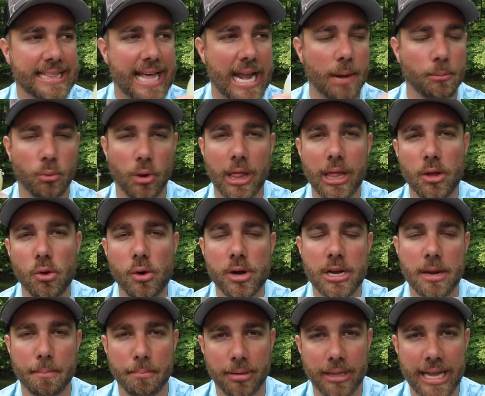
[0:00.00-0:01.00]
that I'm really
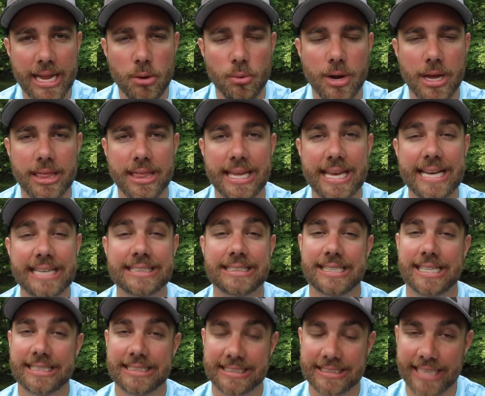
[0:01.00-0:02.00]
going to play with is
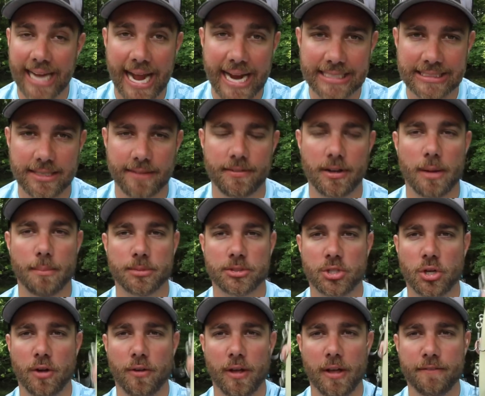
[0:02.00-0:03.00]
the size of them.
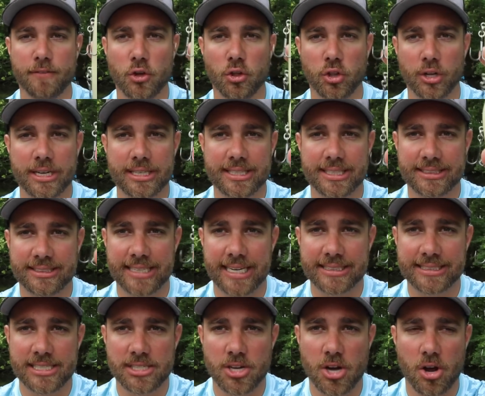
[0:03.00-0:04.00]
So if you look at the
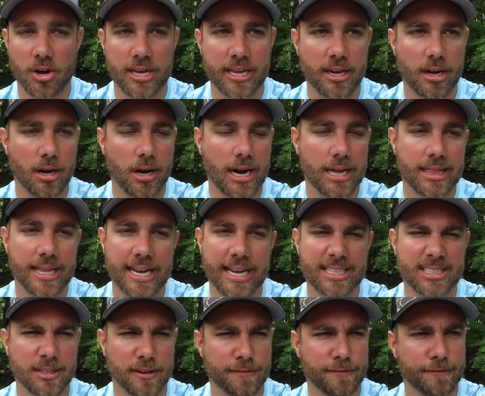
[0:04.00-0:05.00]
Sexy Dog here, I think
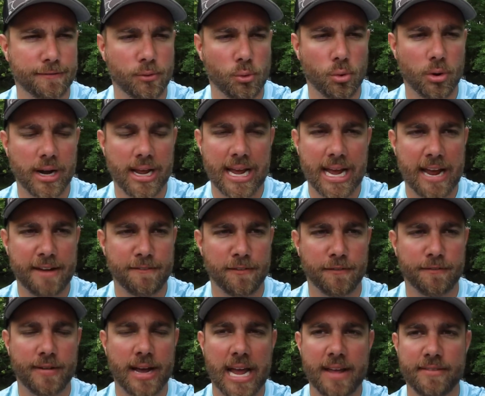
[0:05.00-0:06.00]
it's a four and a half
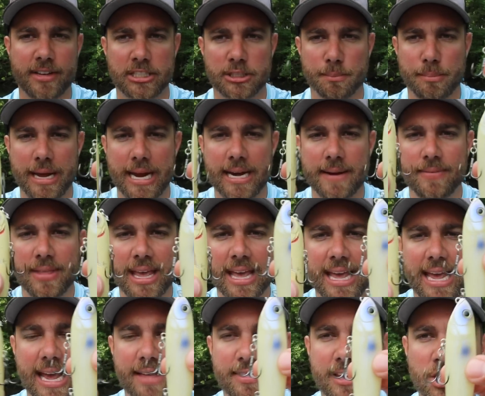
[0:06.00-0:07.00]
or five five inch bait.
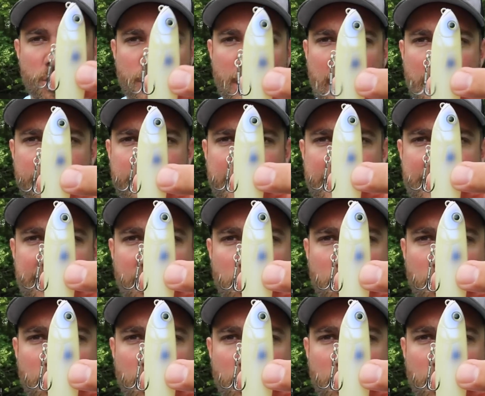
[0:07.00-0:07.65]
And then you have this